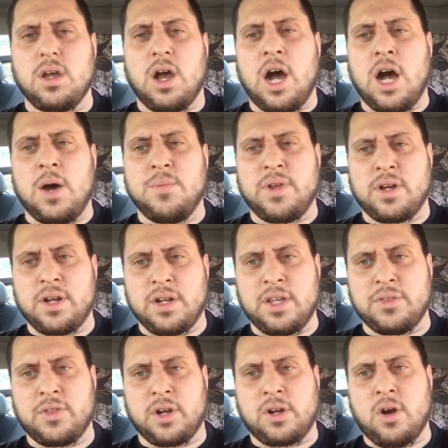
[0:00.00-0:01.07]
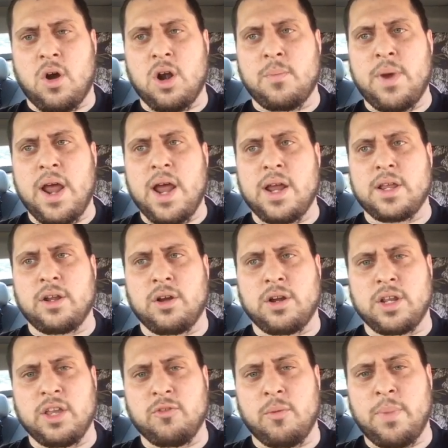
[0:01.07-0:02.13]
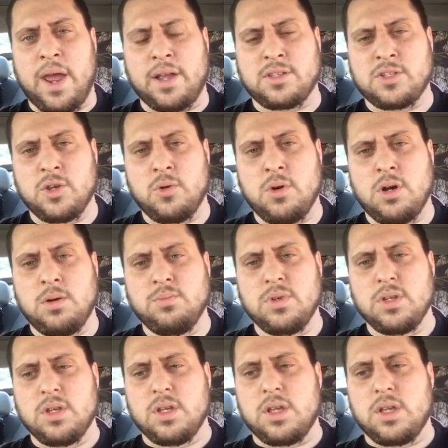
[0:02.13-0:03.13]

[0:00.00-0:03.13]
They're going to get their car back, you're going to give it back to them,